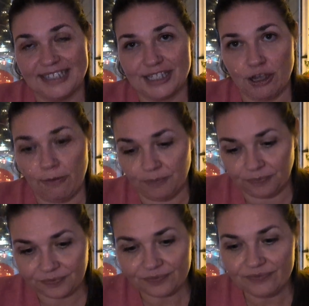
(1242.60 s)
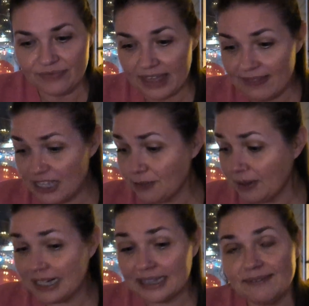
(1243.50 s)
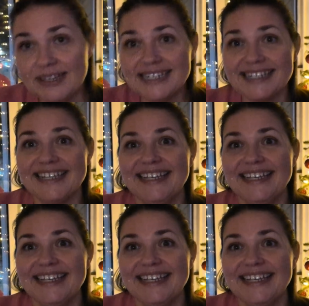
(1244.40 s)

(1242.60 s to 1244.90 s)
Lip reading: So that's where I'm gonna leave it.